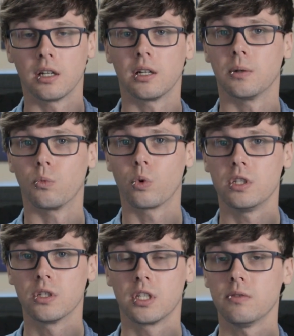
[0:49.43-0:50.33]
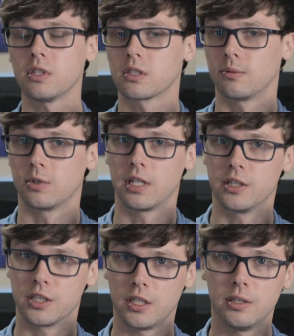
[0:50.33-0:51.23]
Um, when you're giving someone
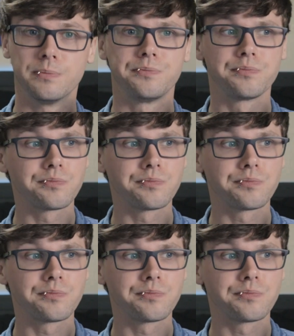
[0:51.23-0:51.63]
energy,